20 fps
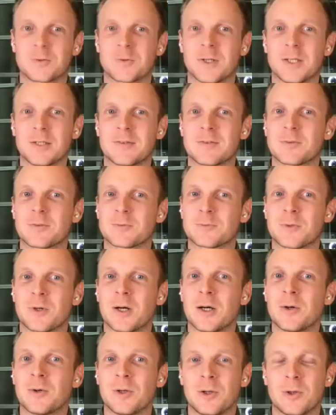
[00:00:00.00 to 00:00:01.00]
great. So for
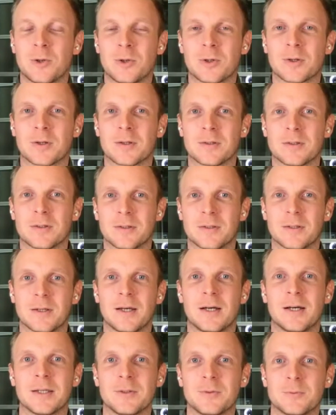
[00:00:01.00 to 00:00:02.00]
how long
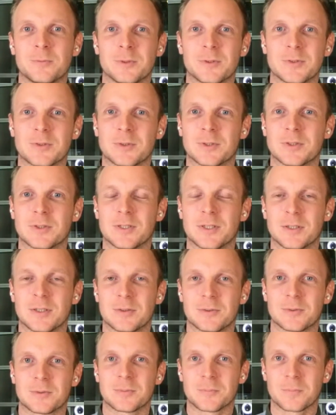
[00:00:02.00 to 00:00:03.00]
are you with
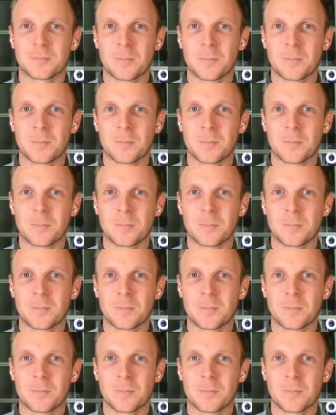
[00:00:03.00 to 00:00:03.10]
Corteco?